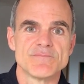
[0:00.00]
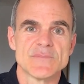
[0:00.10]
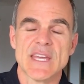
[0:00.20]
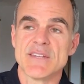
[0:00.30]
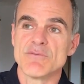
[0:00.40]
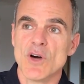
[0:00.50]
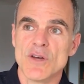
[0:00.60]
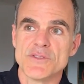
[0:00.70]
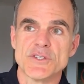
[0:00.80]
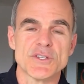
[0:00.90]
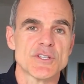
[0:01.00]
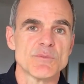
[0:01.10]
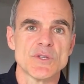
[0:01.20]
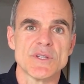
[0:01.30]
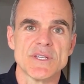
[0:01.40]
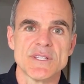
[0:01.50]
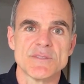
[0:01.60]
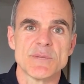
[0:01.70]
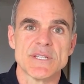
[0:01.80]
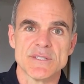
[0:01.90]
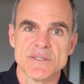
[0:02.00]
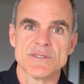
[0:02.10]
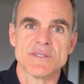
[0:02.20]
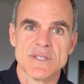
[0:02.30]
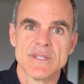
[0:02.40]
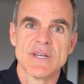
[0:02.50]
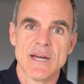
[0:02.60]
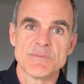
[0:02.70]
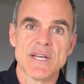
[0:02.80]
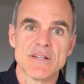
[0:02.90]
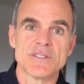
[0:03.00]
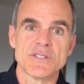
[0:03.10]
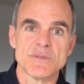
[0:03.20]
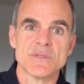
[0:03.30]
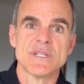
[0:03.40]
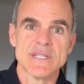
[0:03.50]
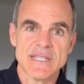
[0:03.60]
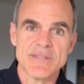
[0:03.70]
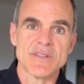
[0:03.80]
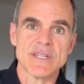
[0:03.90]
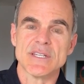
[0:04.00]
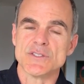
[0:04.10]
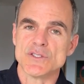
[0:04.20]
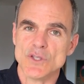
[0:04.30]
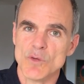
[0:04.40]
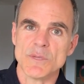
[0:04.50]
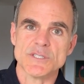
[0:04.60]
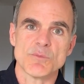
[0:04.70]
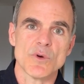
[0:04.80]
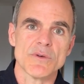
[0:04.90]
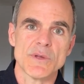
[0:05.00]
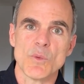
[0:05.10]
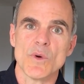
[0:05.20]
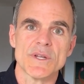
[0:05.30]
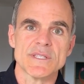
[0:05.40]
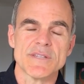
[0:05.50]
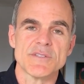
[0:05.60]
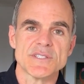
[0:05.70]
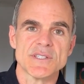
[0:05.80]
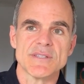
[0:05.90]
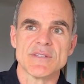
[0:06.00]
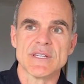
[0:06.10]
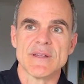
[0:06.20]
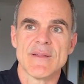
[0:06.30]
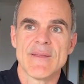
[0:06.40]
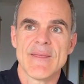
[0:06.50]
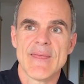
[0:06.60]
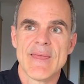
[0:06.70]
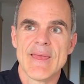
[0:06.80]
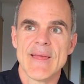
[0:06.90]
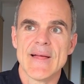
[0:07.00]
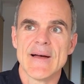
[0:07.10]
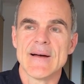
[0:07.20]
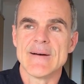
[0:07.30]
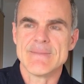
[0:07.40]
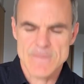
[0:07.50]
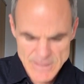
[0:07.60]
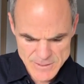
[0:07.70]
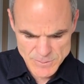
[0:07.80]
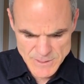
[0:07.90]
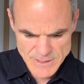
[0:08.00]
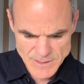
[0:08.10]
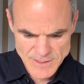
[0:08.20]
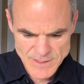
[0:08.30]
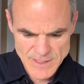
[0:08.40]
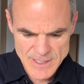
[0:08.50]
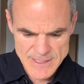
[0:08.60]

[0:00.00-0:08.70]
Get involved in your communities because I'm telling you, giving is so much more rewarding than receiving. What else?